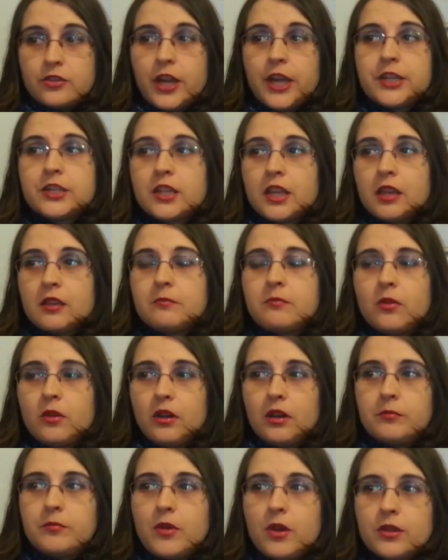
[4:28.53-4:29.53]
to keep
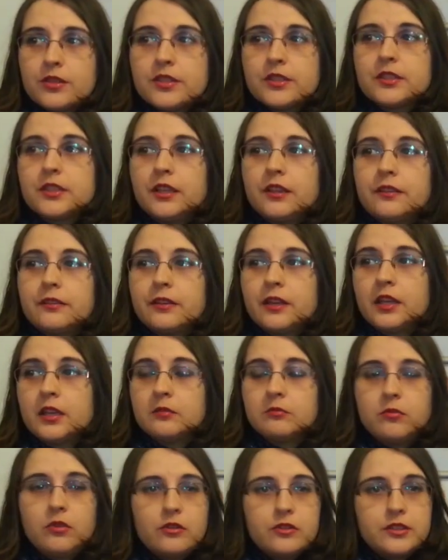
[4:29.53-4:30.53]
a positive
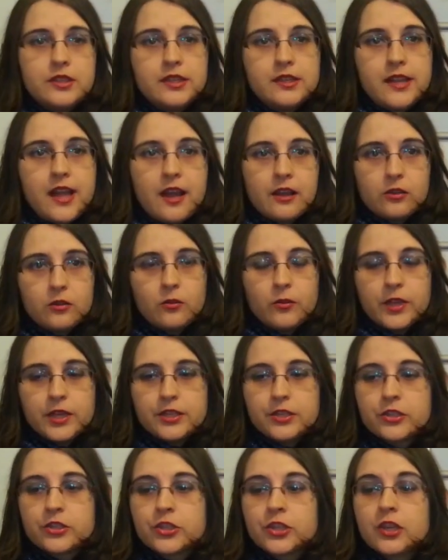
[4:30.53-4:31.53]
body
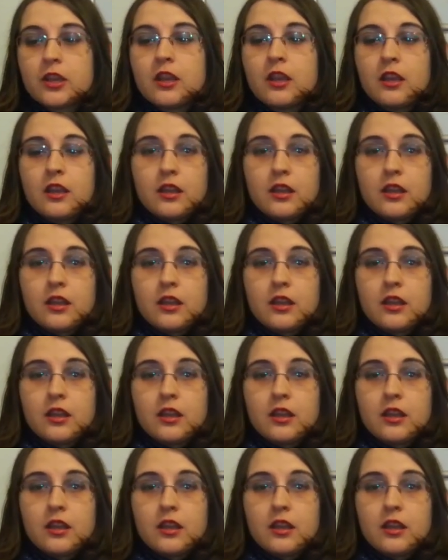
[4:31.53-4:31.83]
language.